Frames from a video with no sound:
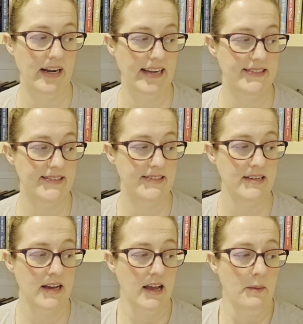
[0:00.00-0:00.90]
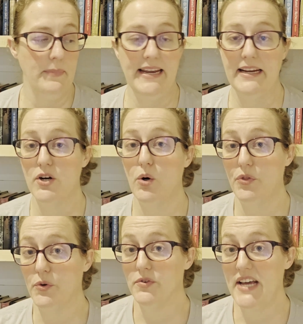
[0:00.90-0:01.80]
it's being
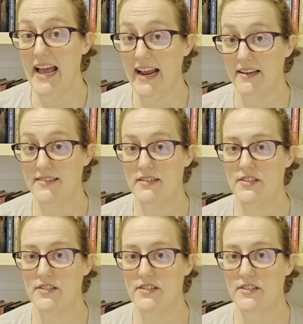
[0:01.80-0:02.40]
told through text.